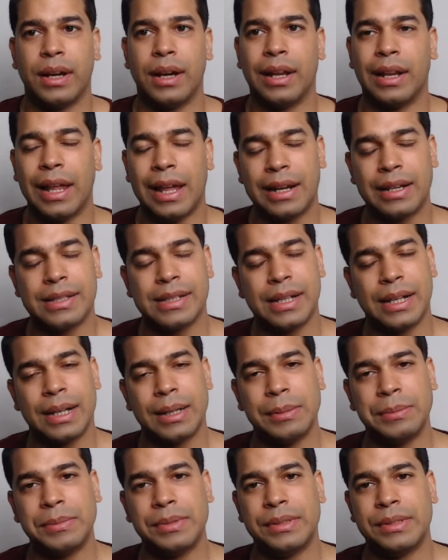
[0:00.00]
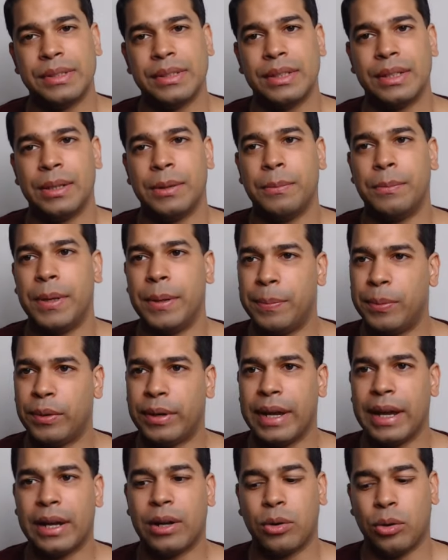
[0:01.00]
a lot of times people
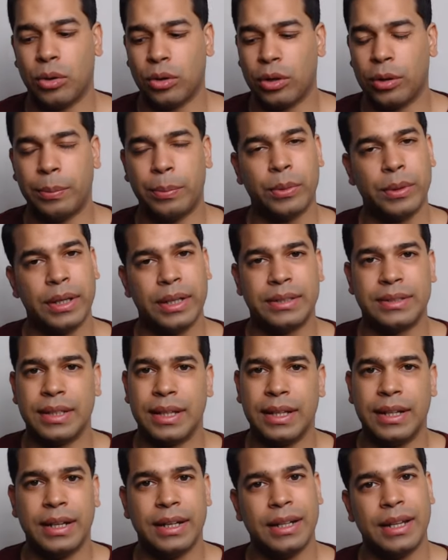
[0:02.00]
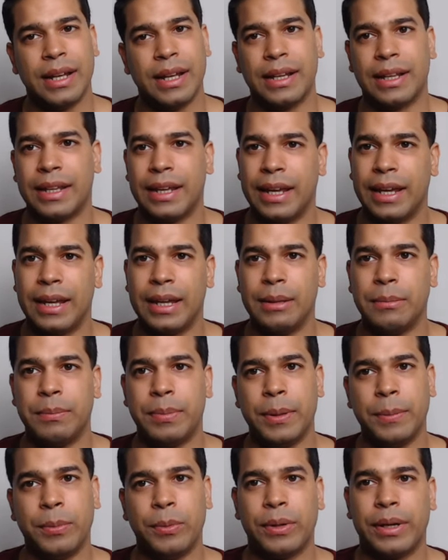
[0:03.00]
get caught up on this internet game,
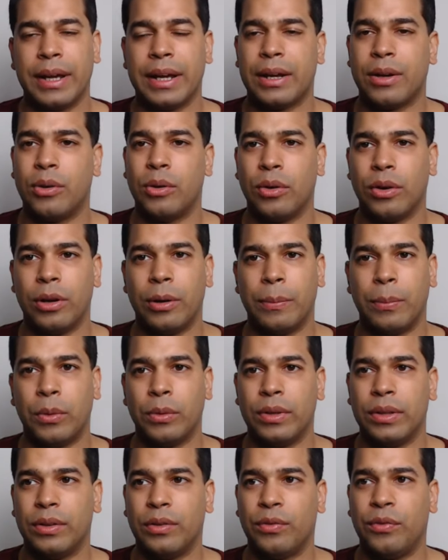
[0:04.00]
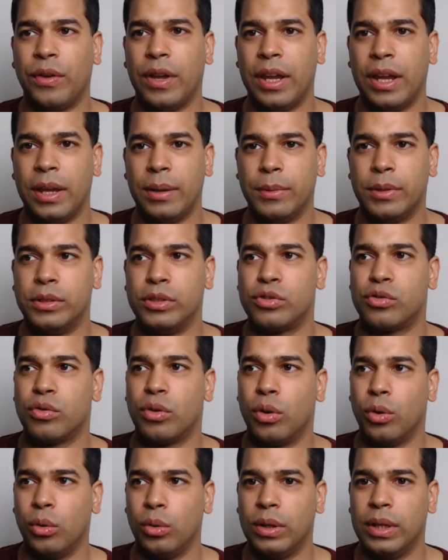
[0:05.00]
people get caught up on this fame and
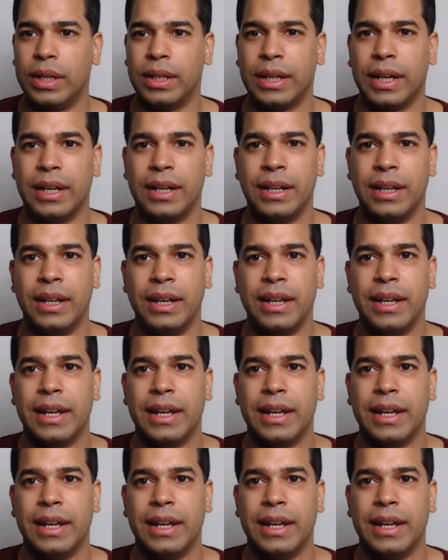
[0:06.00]
trolling and